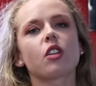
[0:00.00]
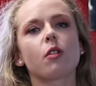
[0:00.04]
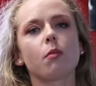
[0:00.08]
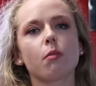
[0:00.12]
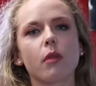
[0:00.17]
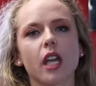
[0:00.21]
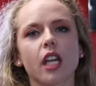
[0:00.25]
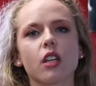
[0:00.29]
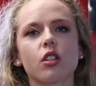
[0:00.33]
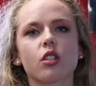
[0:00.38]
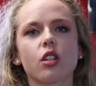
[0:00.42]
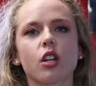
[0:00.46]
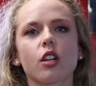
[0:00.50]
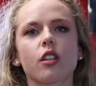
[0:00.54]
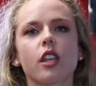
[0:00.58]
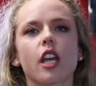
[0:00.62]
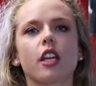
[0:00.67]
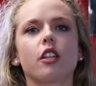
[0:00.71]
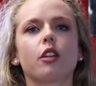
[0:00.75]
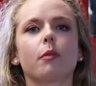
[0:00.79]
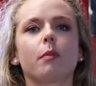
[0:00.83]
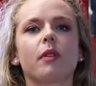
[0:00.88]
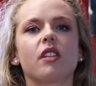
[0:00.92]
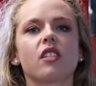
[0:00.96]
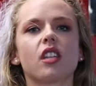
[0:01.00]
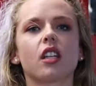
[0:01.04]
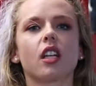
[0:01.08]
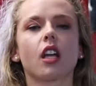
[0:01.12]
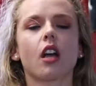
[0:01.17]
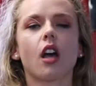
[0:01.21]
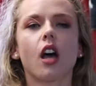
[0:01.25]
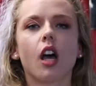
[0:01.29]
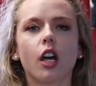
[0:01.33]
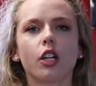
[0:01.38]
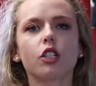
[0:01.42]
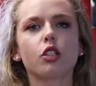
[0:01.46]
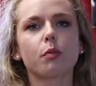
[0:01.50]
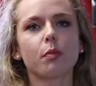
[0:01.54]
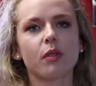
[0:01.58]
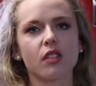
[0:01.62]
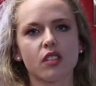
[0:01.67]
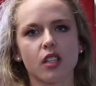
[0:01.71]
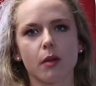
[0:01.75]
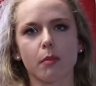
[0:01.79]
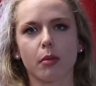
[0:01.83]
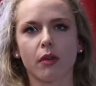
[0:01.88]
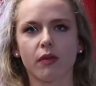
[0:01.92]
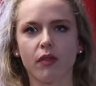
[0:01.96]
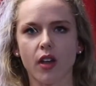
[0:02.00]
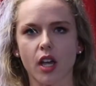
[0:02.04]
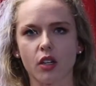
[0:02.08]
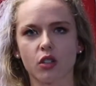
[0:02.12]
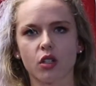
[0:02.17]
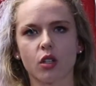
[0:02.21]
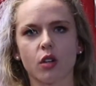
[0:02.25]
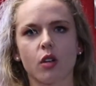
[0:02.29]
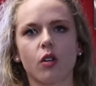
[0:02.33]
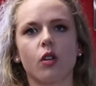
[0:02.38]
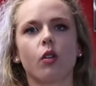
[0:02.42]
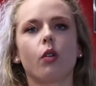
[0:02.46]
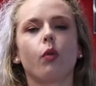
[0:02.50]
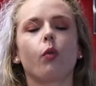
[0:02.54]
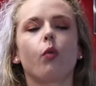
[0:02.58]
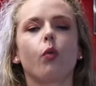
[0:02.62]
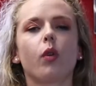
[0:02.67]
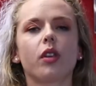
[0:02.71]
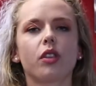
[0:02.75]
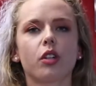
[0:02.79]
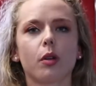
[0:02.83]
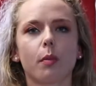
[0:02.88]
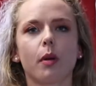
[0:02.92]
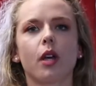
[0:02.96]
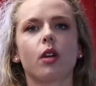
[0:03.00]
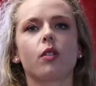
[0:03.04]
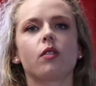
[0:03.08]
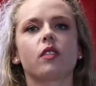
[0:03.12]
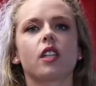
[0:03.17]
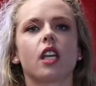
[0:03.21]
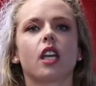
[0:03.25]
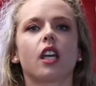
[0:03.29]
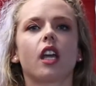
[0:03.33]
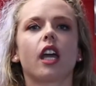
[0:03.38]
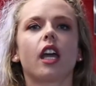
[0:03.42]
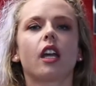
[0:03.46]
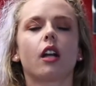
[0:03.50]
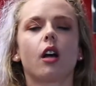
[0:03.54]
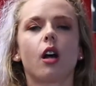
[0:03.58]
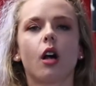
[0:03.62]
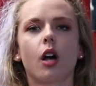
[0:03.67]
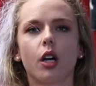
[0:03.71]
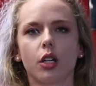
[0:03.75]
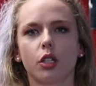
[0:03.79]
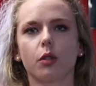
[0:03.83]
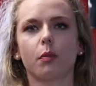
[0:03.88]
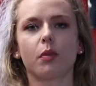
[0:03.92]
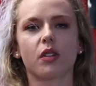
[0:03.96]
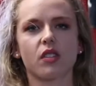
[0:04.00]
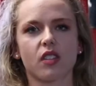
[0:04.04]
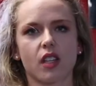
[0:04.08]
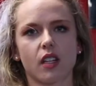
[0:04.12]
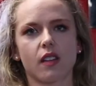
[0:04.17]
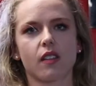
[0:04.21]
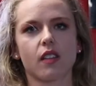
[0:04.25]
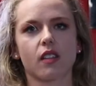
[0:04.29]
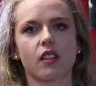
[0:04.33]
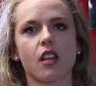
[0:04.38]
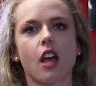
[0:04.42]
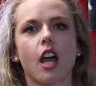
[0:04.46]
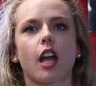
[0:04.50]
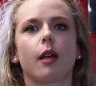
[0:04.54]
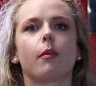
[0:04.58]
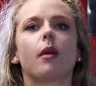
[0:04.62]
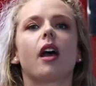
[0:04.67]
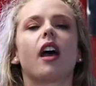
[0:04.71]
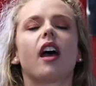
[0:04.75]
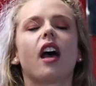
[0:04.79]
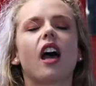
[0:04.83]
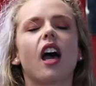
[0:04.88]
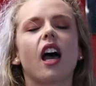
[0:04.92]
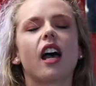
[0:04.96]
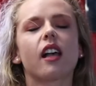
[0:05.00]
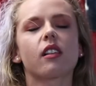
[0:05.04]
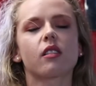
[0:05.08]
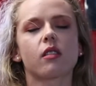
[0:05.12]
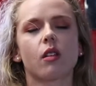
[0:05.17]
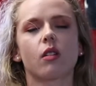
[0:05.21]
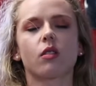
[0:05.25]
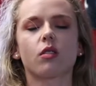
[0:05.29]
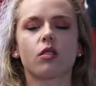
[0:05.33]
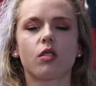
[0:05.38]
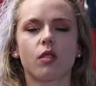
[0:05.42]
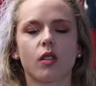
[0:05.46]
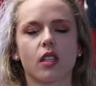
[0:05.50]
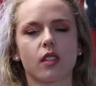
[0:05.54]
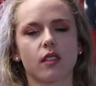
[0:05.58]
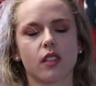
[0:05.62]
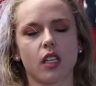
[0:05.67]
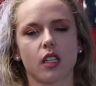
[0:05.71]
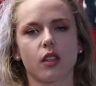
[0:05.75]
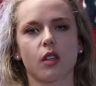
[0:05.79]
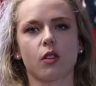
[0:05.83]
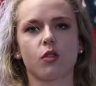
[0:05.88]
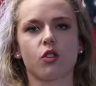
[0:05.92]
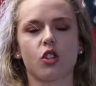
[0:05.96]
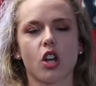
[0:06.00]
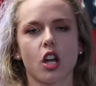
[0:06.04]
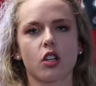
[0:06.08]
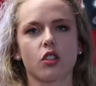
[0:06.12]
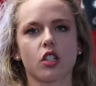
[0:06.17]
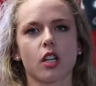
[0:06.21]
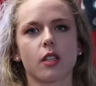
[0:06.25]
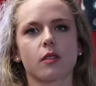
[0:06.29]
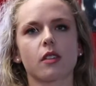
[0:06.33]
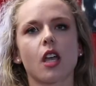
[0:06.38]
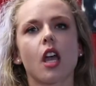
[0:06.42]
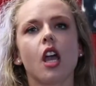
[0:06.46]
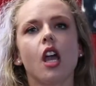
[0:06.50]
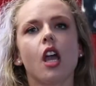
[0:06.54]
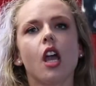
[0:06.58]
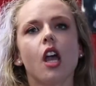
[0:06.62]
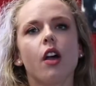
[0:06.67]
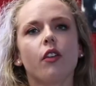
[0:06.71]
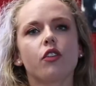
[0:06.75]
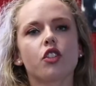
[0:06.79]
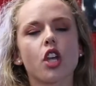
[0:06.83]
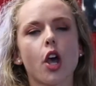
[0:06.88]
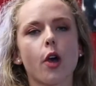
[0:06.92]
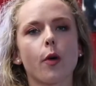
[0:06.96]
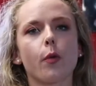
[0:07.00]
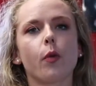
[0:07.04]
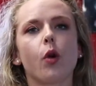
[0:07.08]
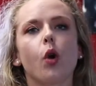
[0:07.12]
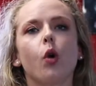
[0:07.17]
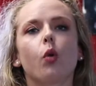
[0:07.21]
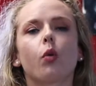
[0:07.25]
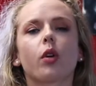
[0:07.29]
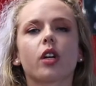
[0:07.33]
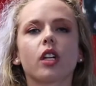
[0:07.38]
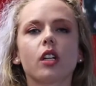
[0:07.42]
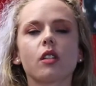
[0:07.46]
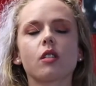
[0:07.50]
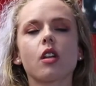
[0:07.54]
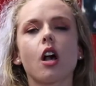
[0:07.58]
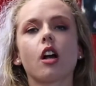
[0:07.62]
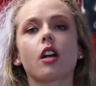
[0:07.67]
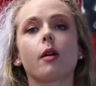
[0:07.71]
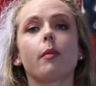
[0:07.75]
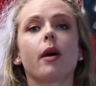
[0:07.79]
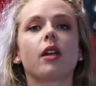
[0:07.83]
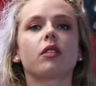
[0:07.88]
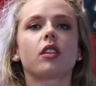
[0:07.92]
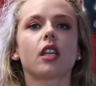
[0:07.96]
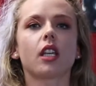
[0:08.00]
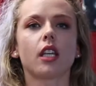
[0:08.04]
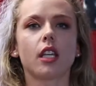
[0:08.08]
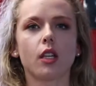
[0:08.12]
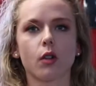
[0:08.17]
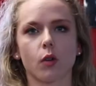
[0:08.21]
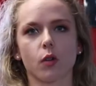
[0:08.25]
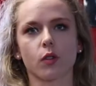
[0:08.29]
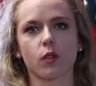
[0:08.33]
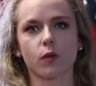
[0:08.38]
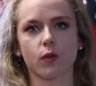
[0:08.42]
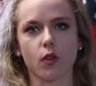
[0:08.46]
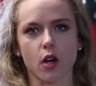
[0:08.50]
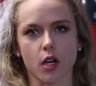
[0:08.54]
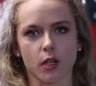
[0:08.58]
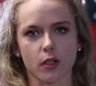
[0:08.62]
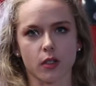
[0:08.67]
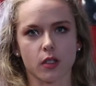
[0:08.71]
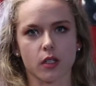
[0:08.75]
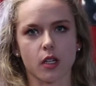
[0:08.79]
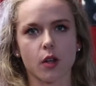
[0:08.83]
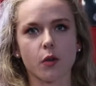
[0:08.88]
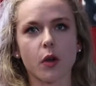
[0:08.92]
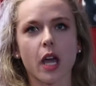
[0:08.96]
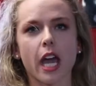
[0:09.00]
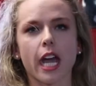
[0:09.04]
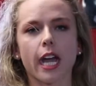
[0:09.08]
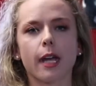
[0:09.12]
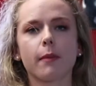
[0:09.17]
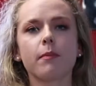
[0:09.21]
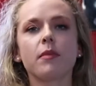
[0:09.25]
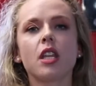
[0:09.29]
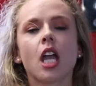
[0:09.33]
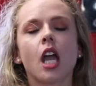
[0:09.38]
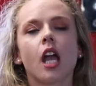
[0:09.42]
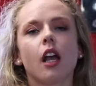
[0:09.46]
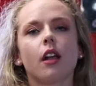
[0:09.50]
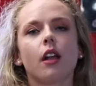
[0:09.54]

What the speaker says: So make sure that you're presenting 100% professional with your posing at 100% of the time, as long as you can see those judges. So we're gonna talk about the heels first, okay?